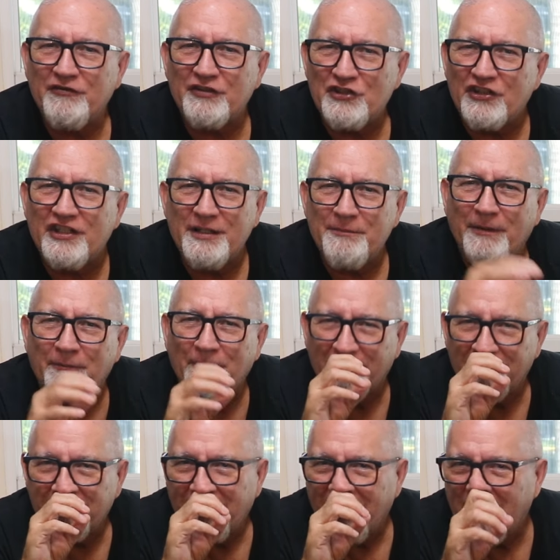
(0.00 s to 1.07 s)
If it's cheap, I'm
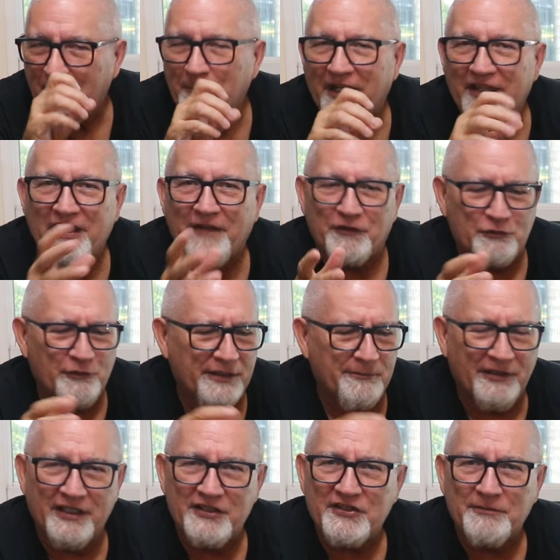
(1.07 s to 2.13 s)
like, yeah, I'll buy that for
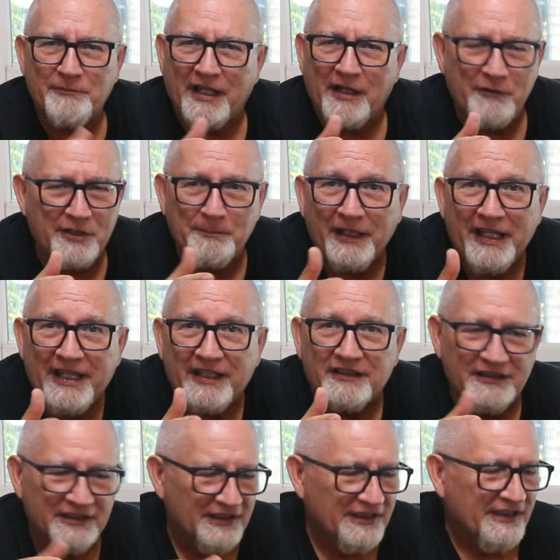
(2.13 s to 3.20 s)
20 bucks and I want to play
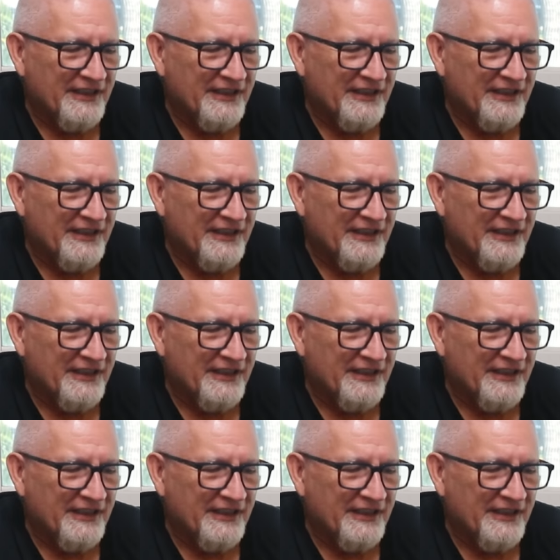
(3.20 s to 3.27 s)
it.